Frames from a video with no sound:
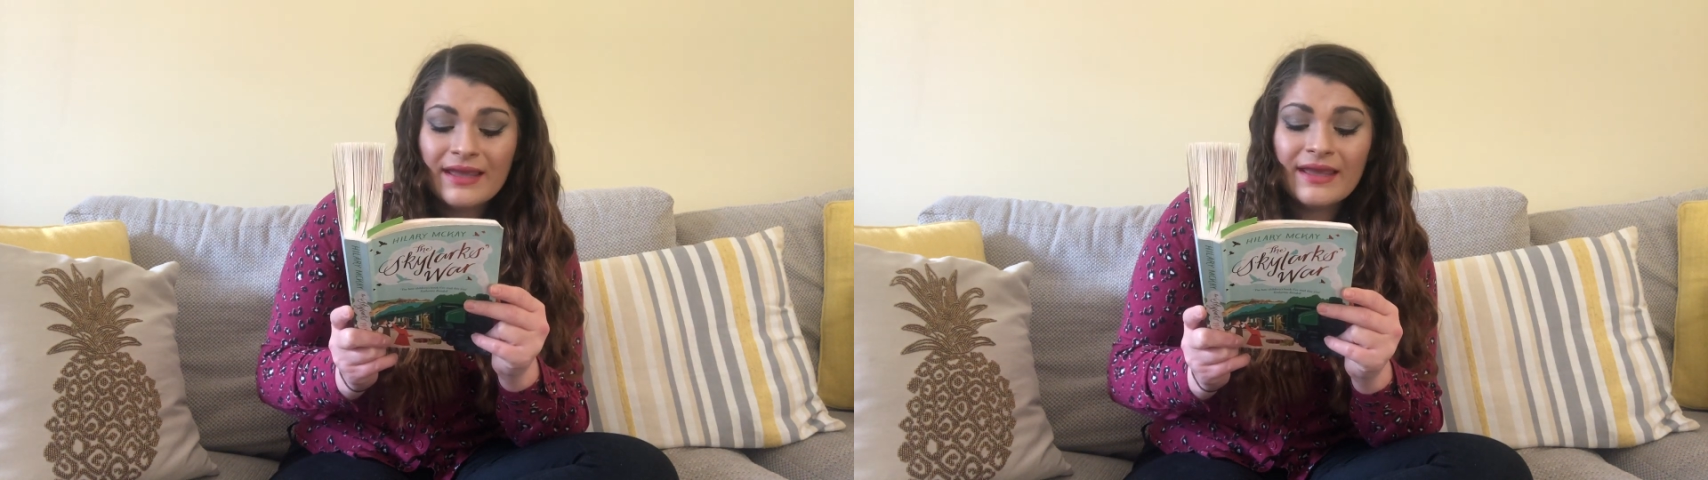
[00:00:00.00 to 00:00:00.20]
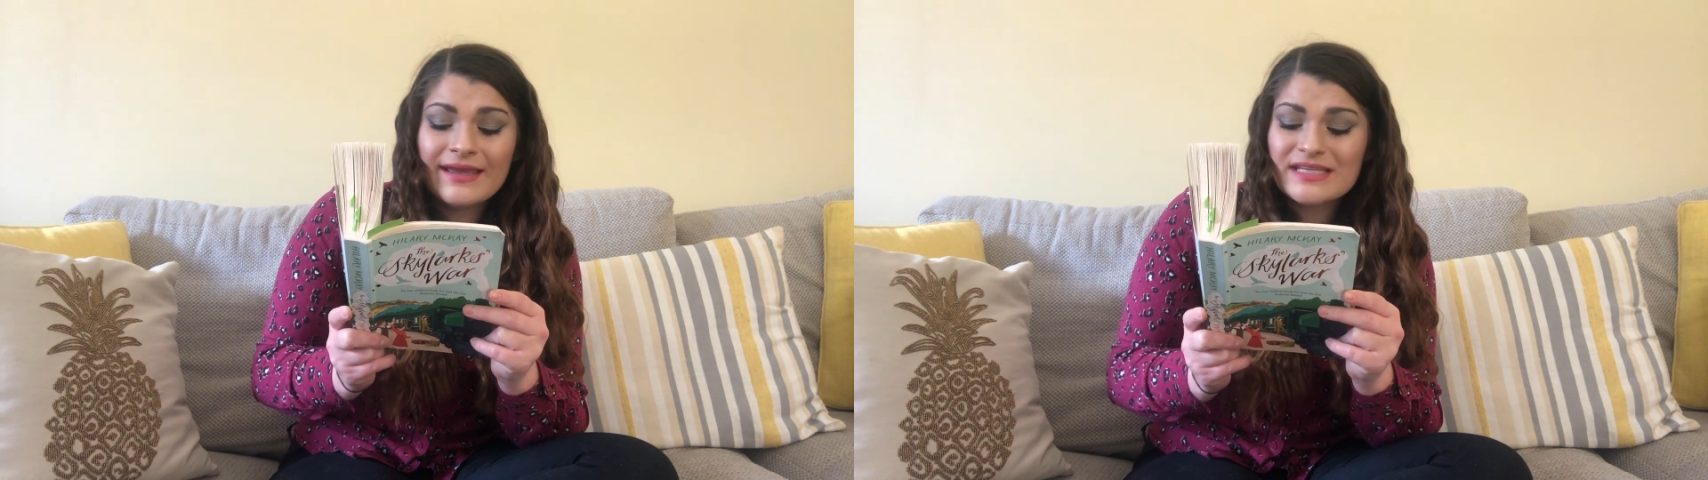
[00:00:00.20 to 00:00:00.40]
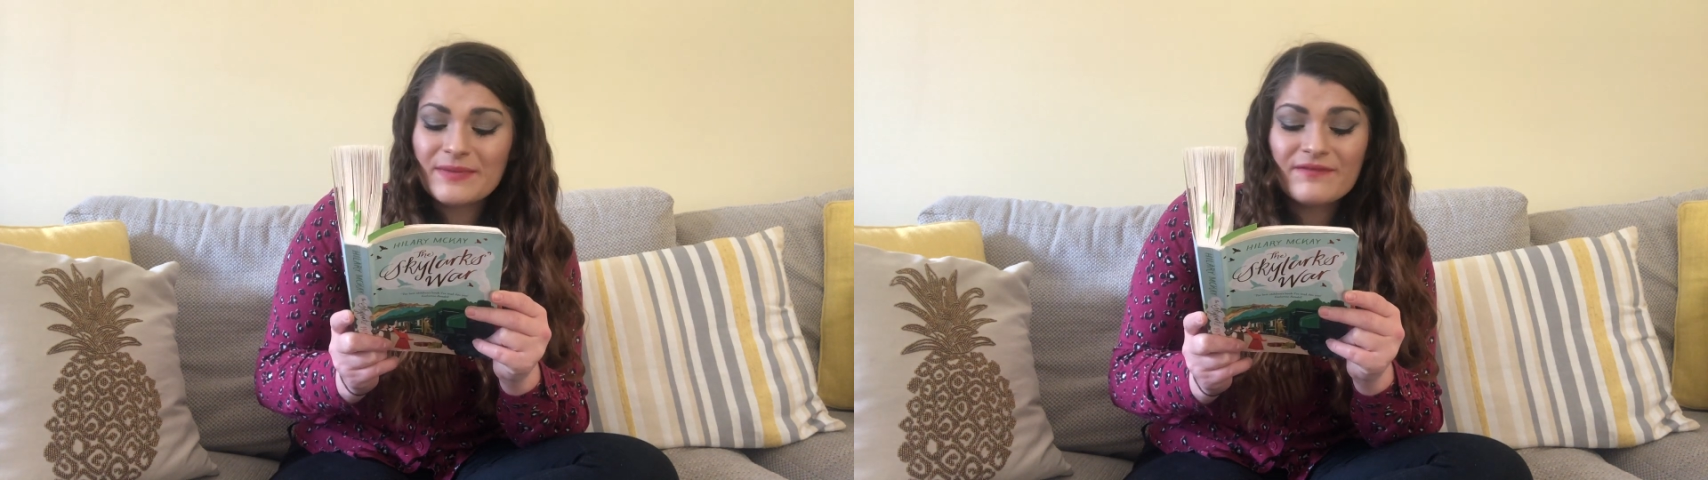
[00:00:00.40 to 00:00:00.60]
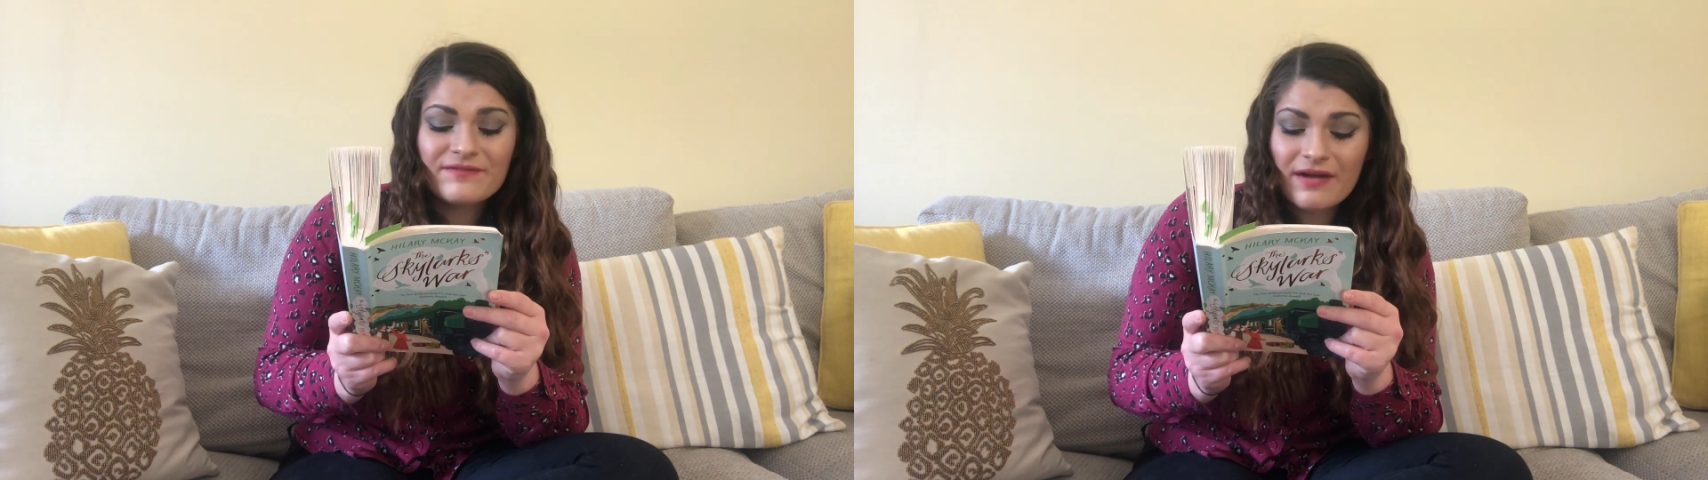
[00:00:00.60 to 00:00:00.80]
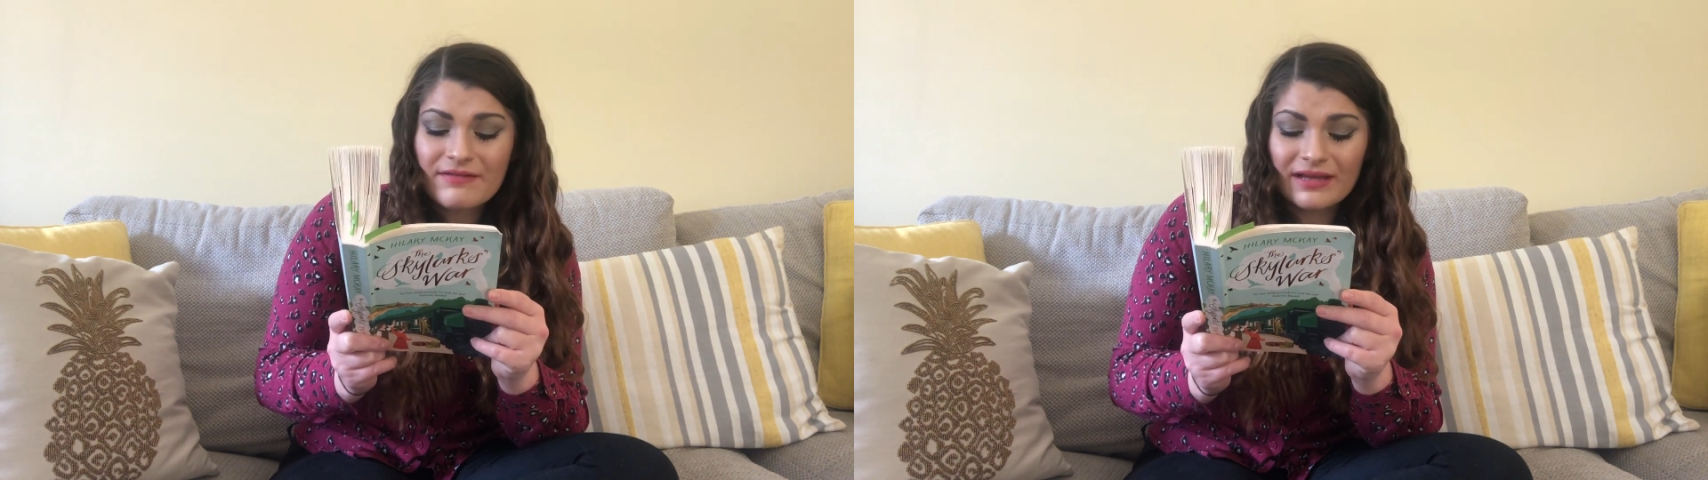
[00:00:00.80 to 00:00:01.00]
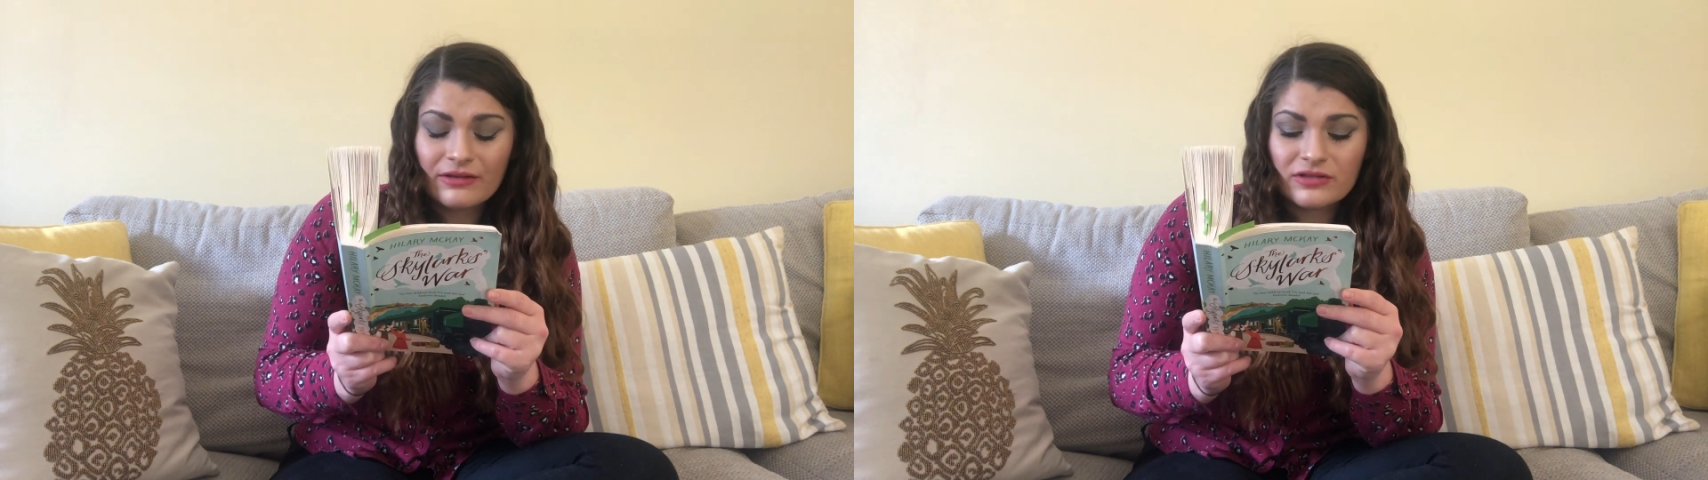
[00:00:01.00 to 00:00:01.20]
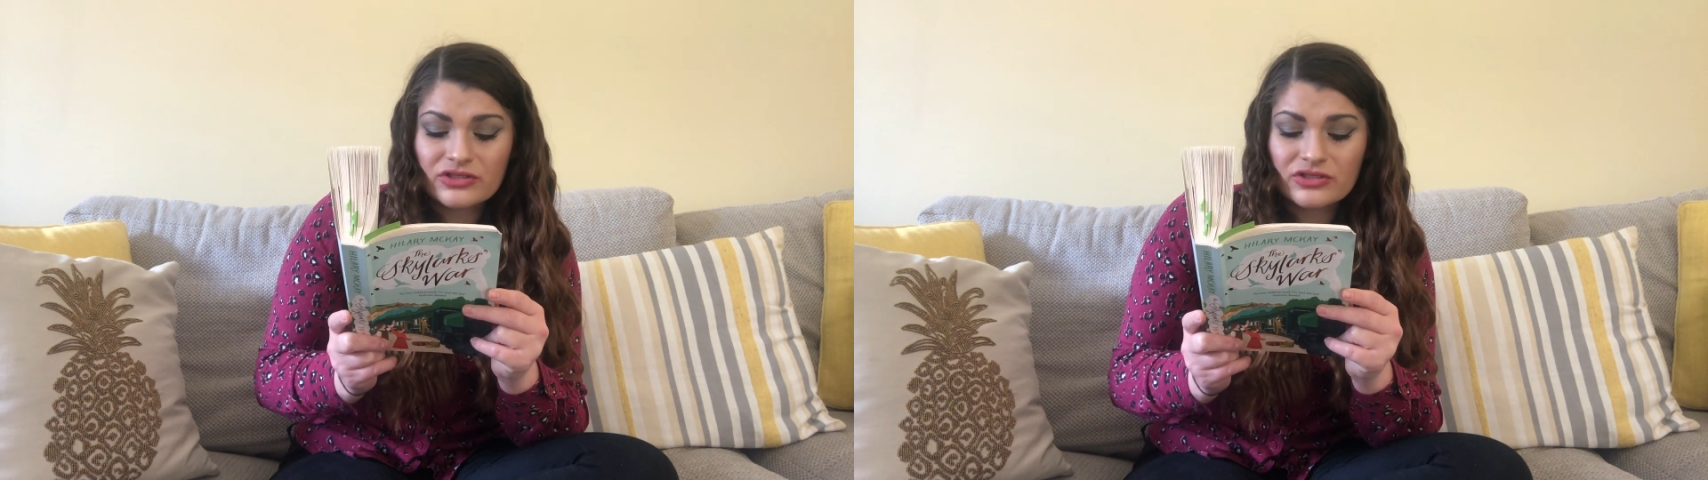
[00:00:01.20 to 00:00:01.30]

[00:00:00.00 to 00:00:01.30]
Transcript: "He's been very ill in the